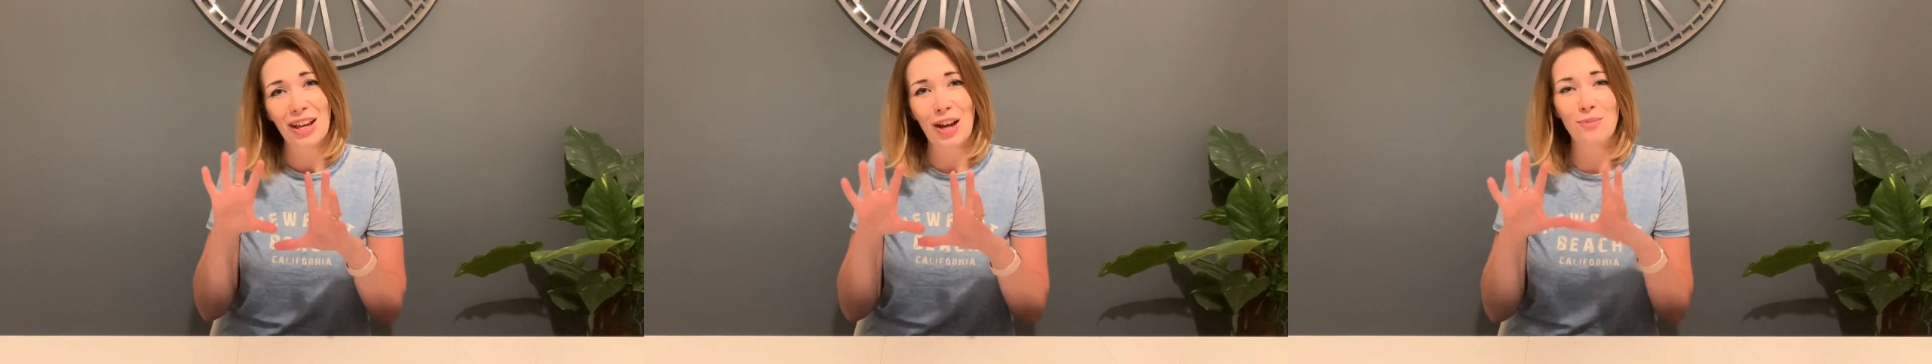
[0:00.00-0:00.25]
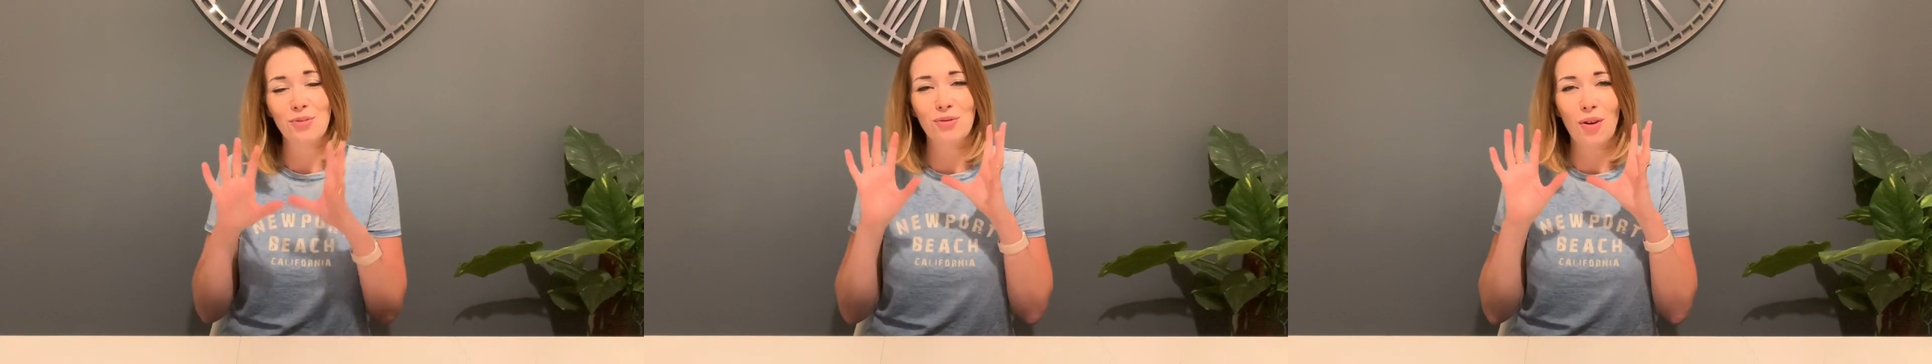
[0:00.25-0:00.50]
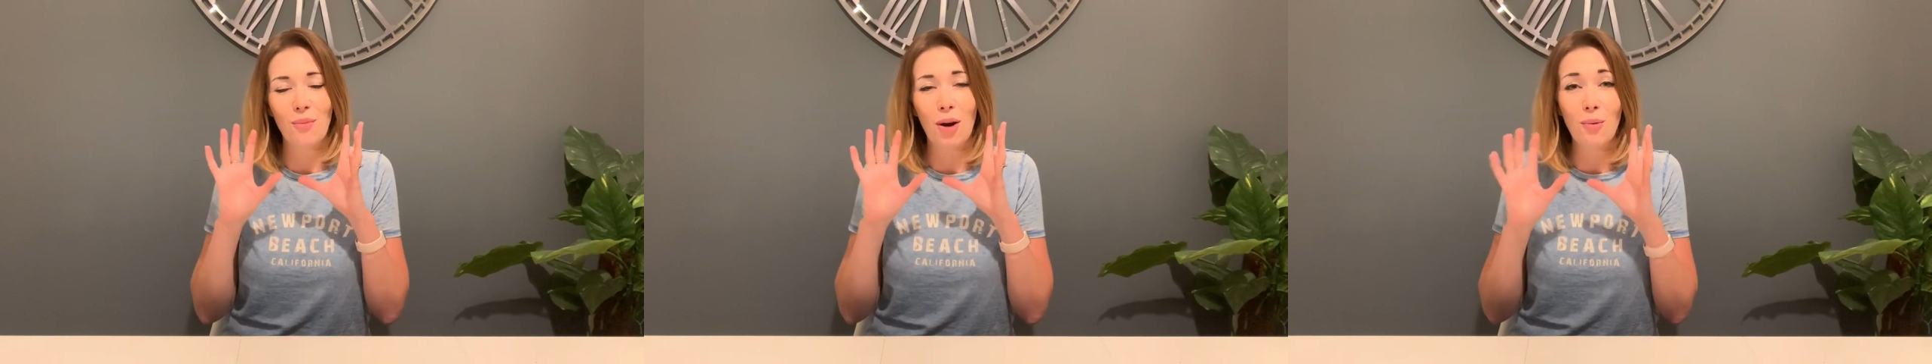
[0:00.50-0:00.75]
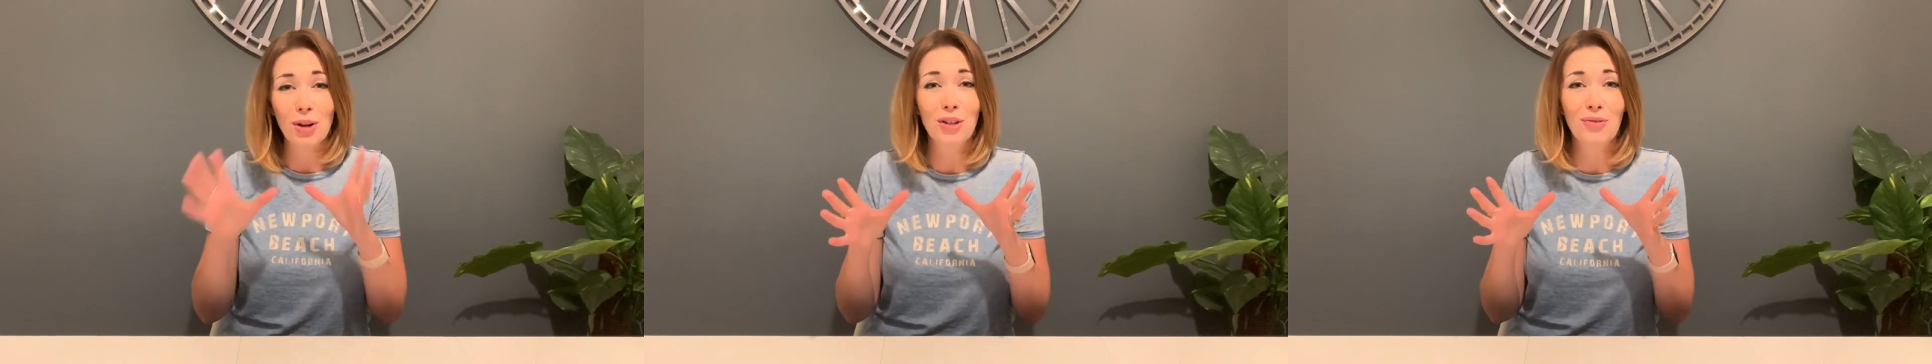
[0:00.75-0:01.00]
comes from
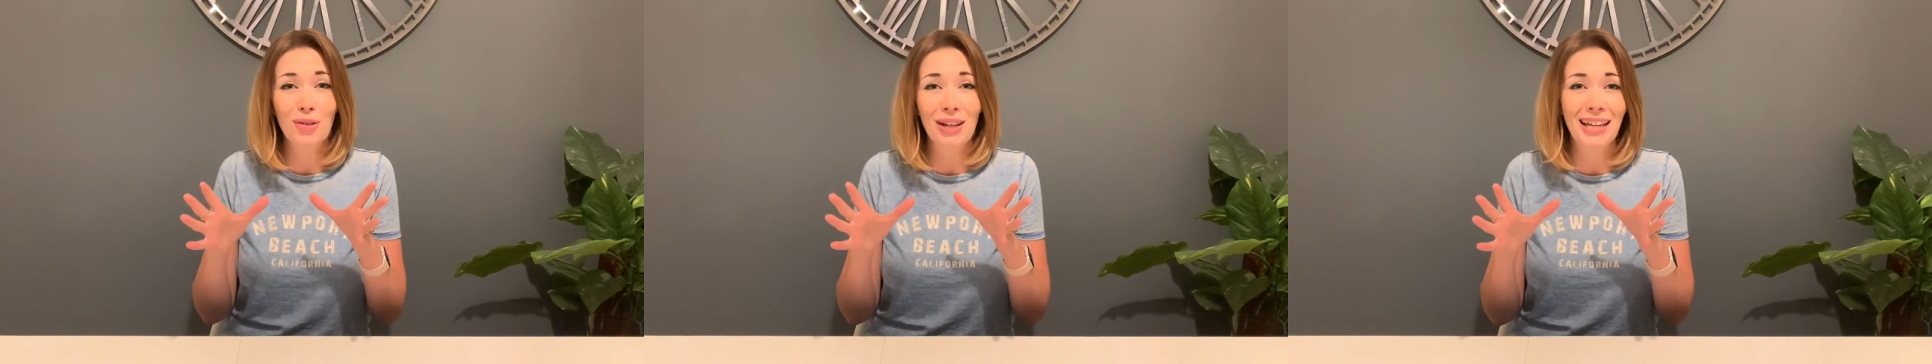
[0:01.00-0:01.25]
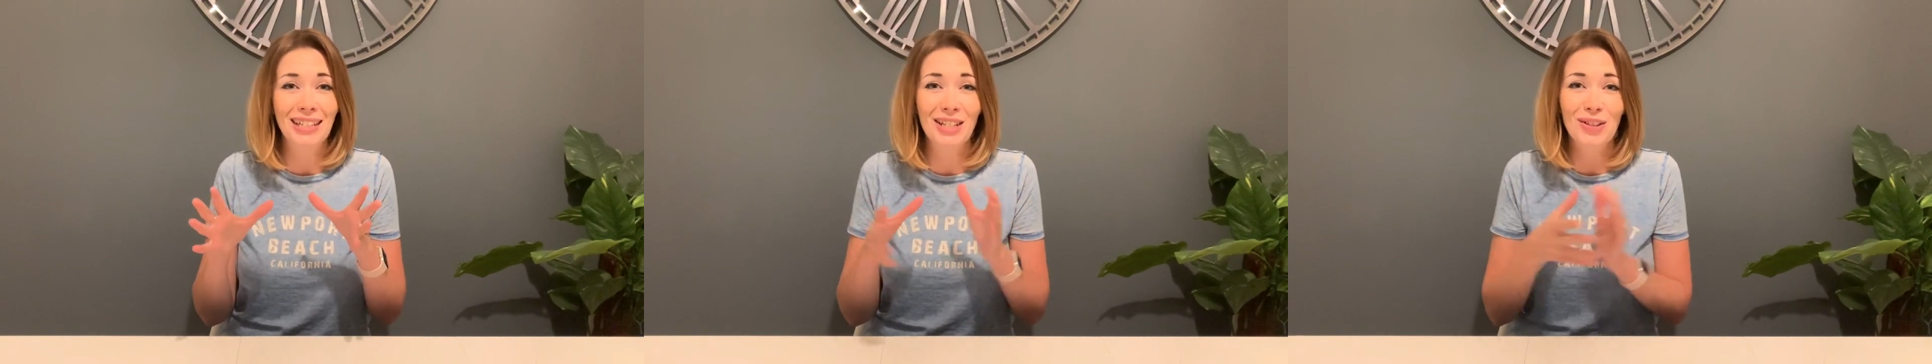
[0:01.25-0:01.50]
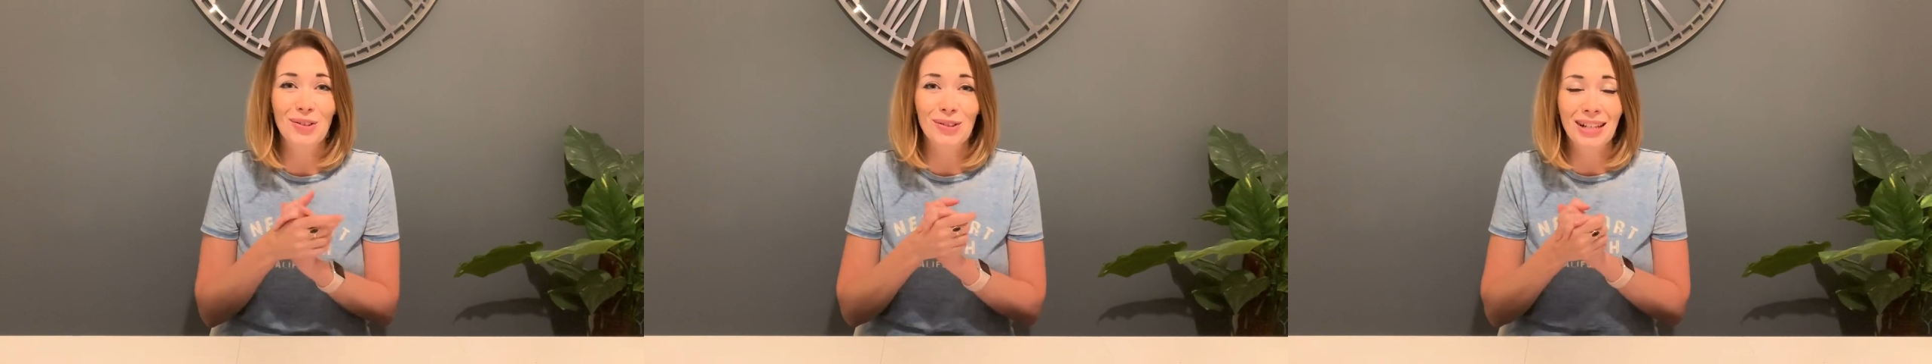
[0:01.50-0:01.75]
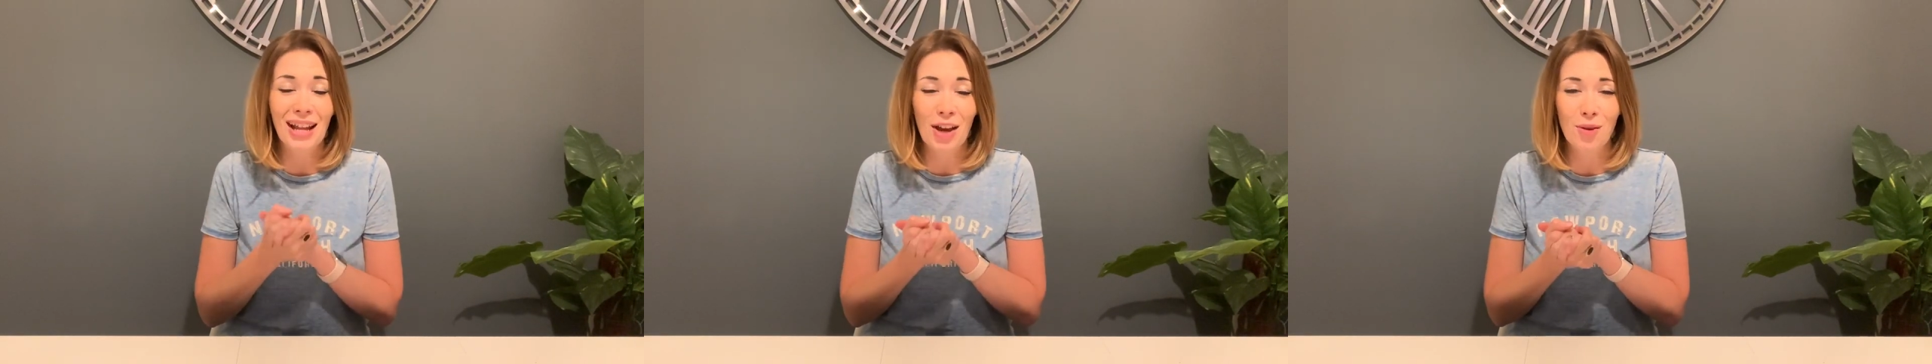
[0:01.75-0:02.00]
a wonderful lady
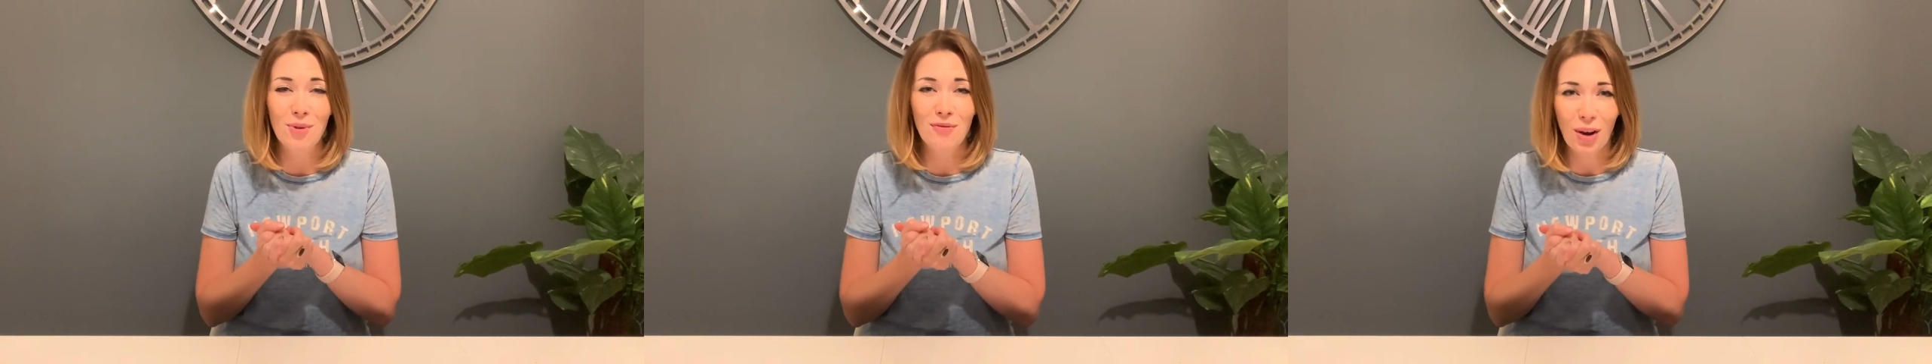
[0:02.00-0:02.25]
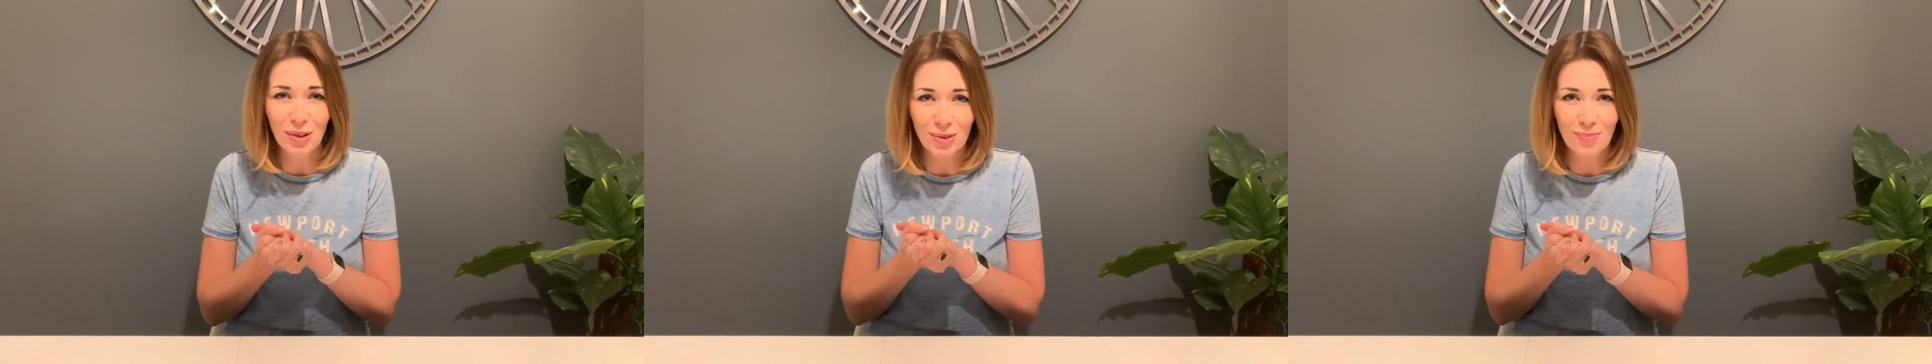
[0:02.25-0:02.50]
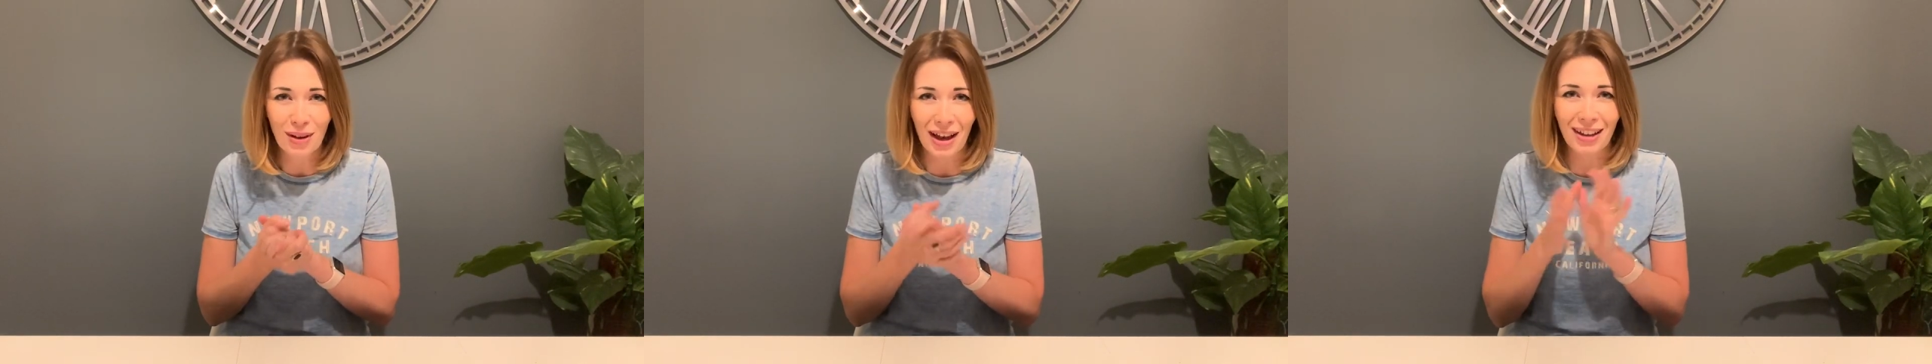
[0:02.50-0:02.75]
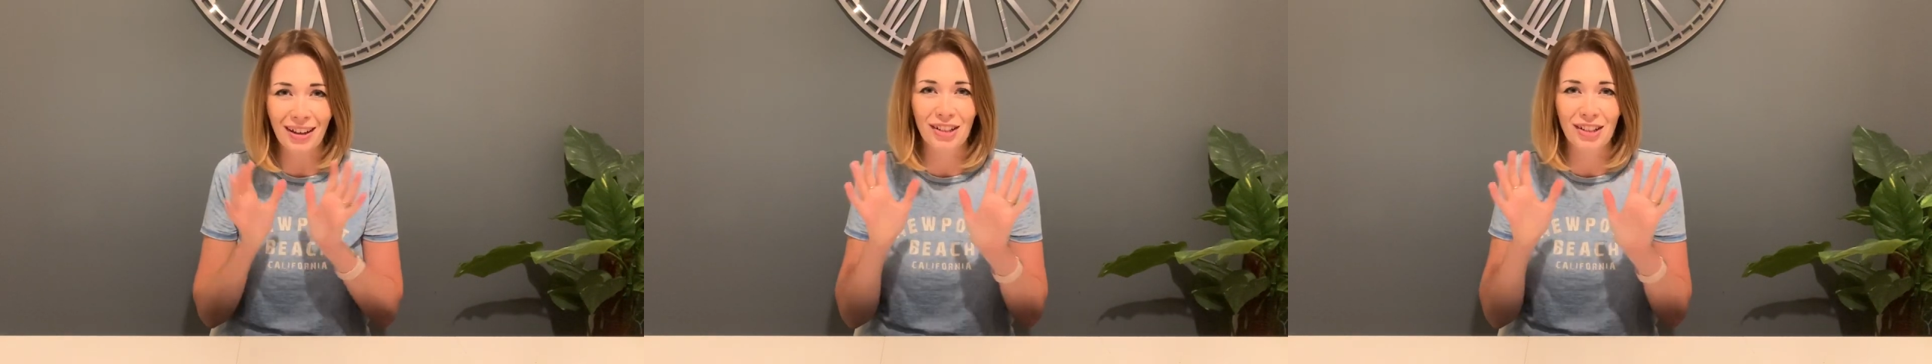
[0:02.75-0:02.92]
called Naomi Rosenberg.